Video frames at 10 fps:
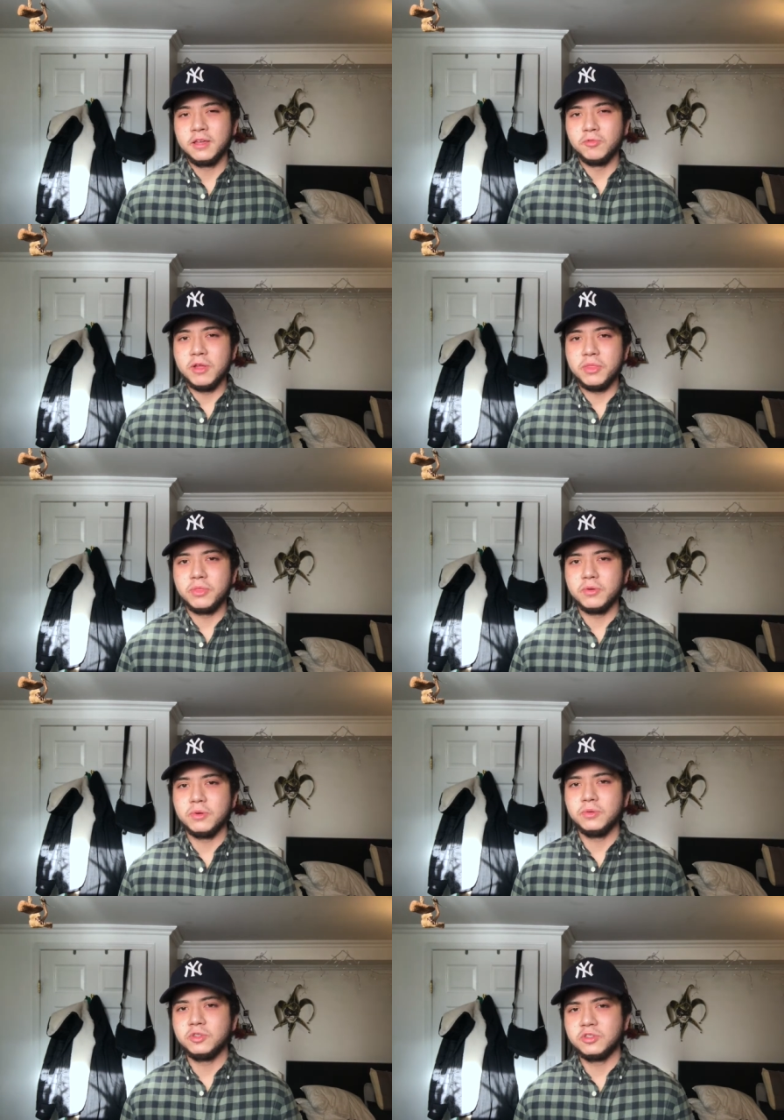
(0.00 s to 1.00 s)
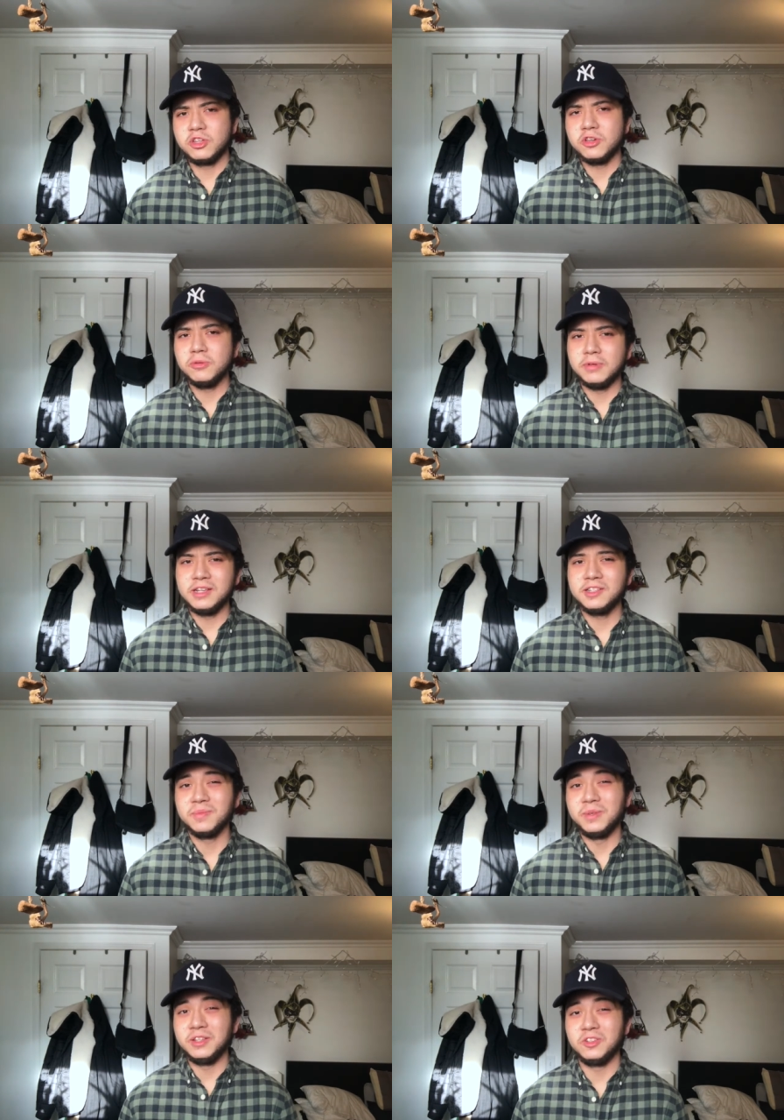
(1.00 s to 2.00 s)
went through 2 weeks
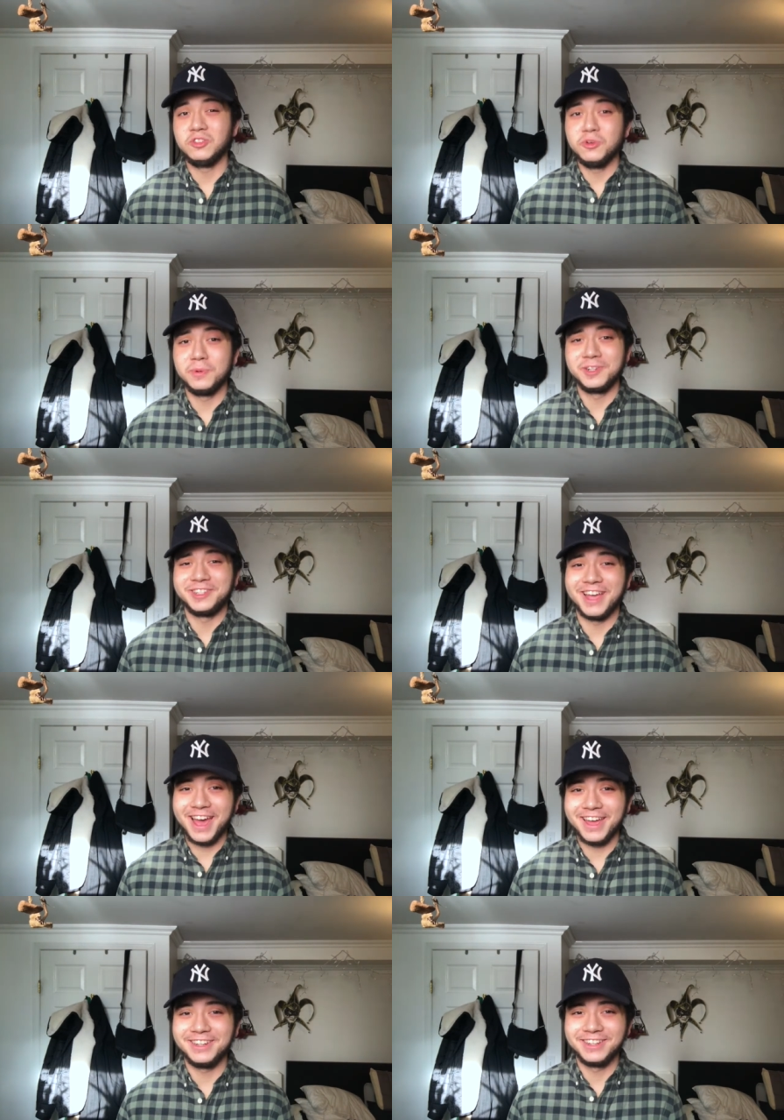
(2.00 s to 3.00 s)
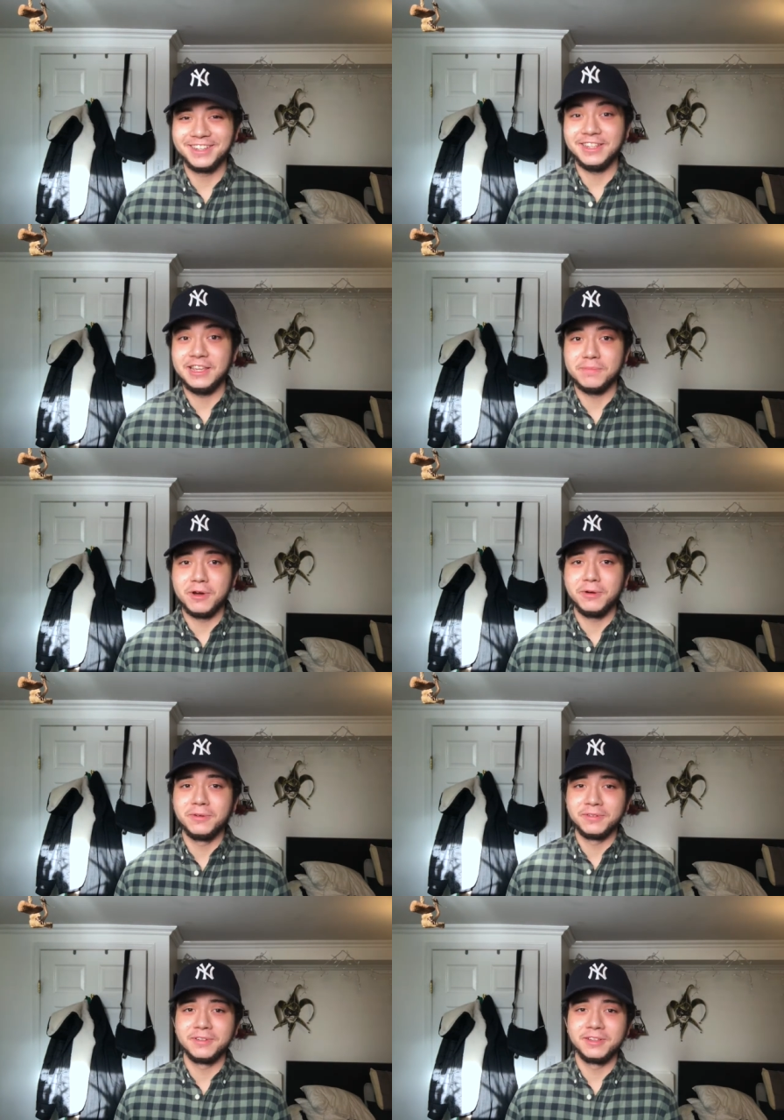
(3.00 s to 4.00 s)
of being super sad and emo.
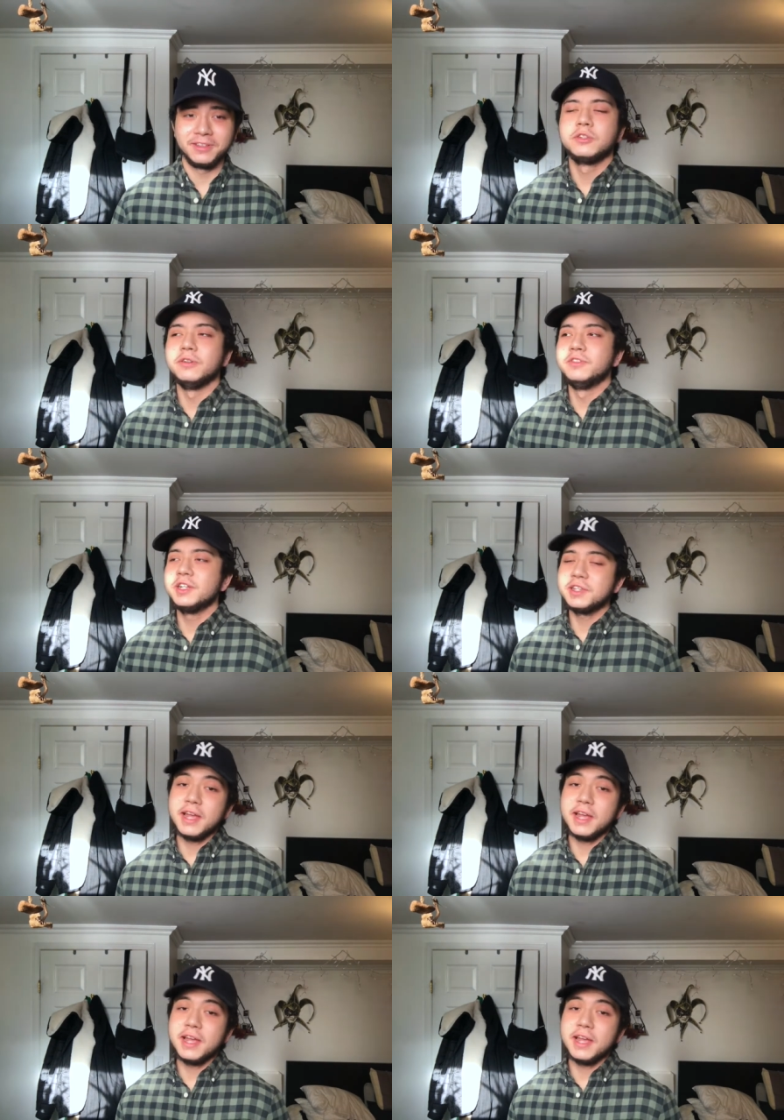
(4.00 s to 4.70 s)
So I just